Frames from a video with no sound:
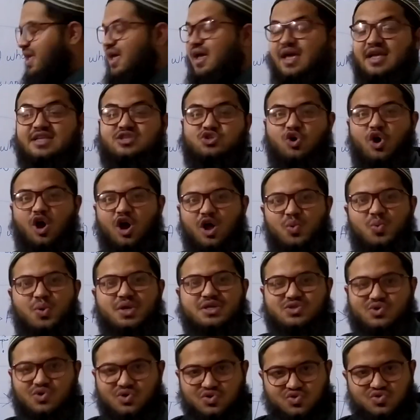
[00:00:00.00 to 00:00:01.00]
it's
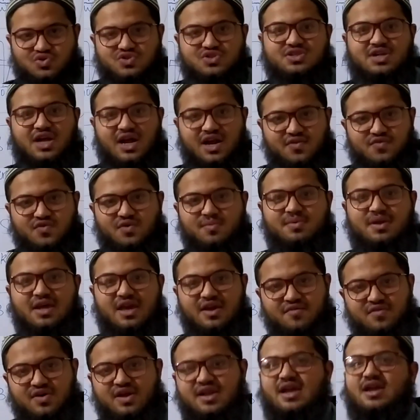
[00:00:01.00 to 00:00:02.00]
always good to start from
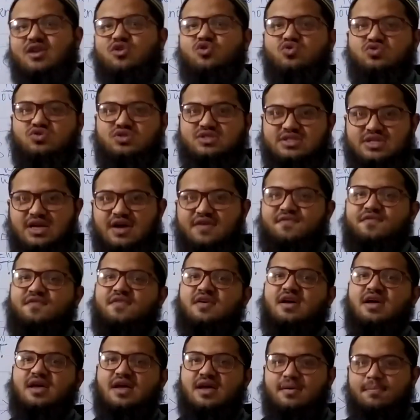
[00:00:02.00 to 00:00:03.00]
day one and do stuff
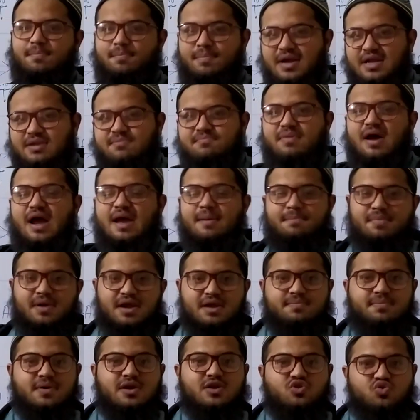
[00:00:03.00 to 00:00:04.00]
bit by
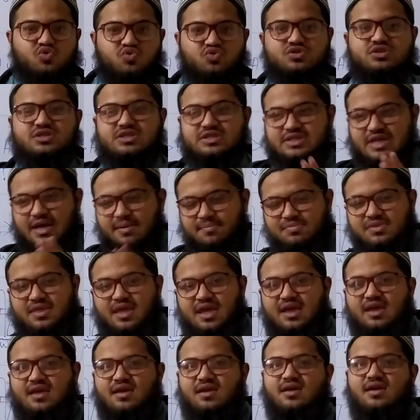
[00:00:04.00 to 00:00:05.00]
bit, but do
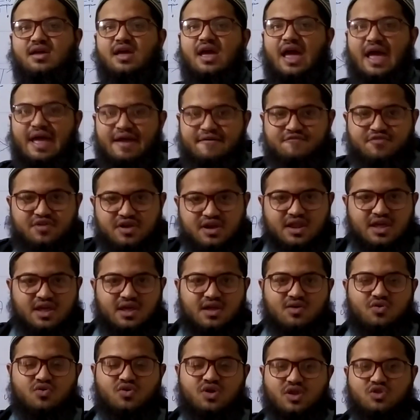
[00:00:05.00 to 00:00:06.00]
something every
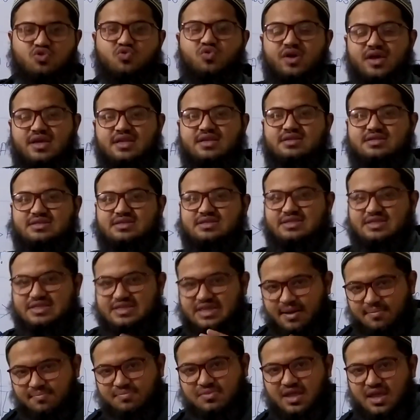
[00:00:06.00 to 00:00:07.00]
day. Okay, doing
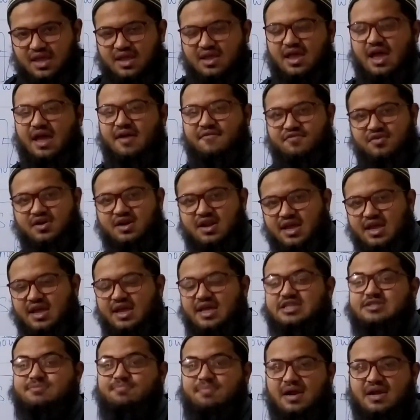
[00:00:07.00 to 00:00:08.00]
something every day
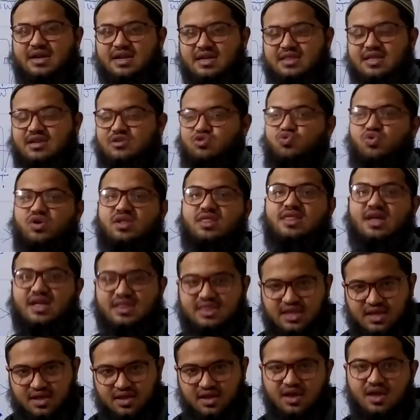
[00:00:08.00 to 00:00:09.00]
is better than doing
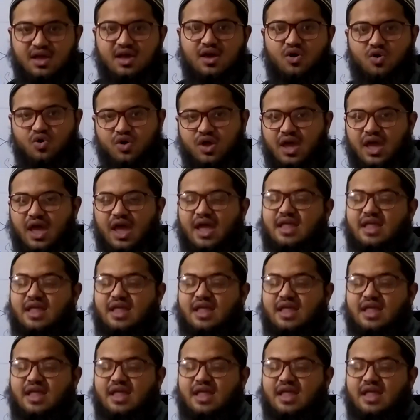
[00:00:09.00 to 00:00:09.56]
nothing. Okay,